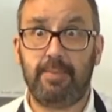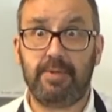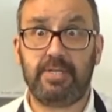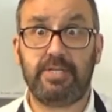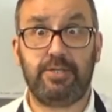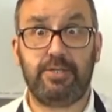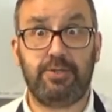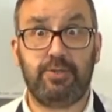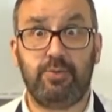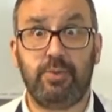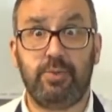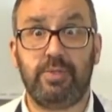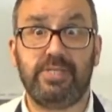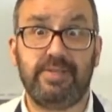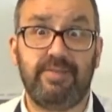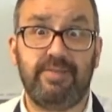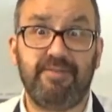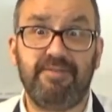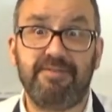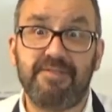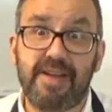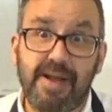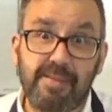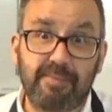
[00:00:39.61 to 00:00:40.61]
to some
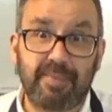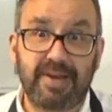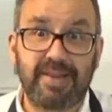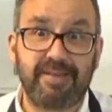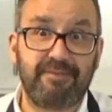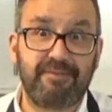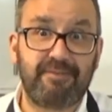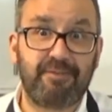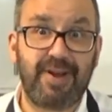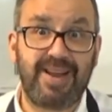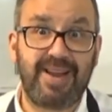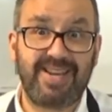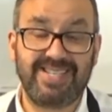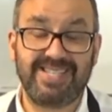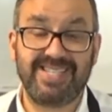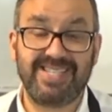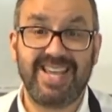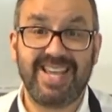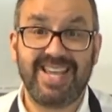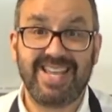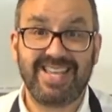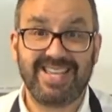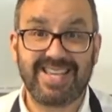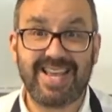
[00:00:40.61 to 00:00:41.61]
family and friends
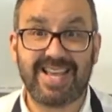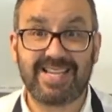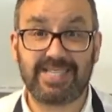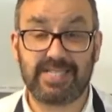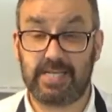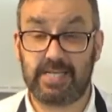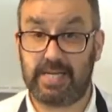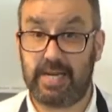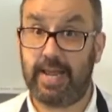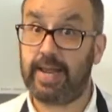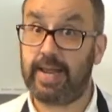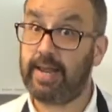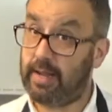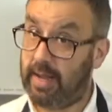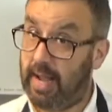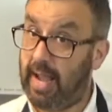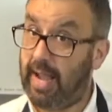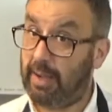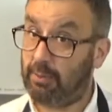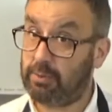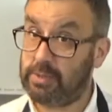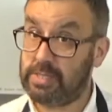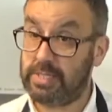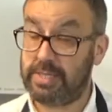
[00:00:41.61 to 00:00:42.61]
yesterday
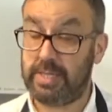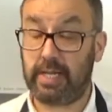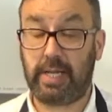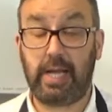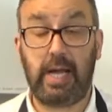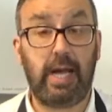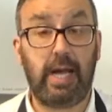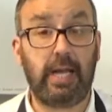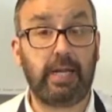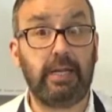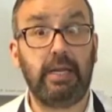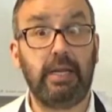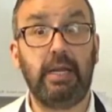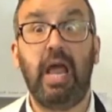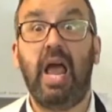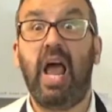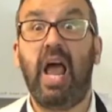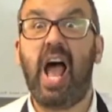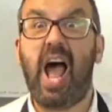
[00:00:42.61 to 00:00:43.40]
out in the garden